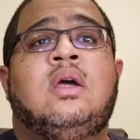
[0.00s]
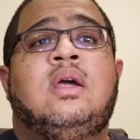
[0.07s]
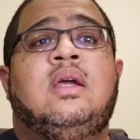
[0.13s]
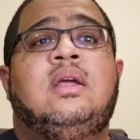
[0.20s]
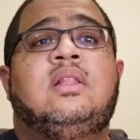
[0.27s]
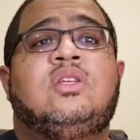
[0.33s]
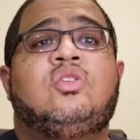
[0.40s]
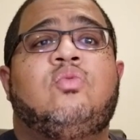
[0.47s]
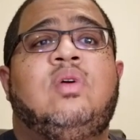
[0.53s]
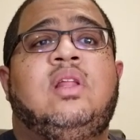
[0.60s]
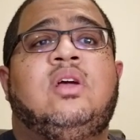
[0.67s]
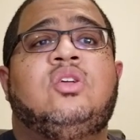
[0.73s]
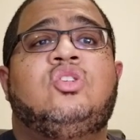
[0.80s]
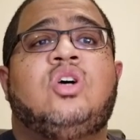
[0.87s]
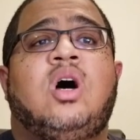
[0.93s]
He does a really
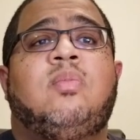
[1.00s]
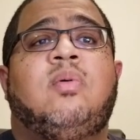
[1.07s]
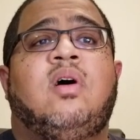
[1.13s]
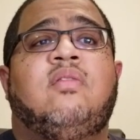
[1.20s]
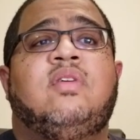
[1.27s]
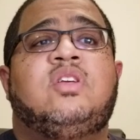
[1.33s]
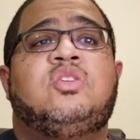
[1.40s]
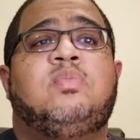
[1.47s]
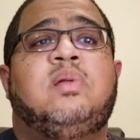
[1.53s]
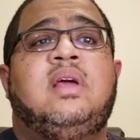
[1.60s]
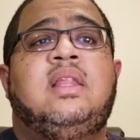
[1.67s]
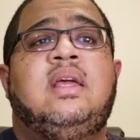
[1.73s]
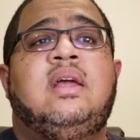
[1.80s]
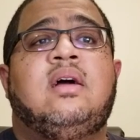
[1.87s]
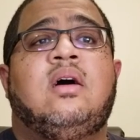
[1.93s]
good job of
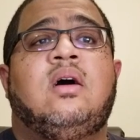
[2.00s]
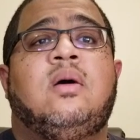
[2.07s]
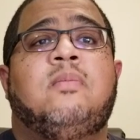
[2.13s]
explaining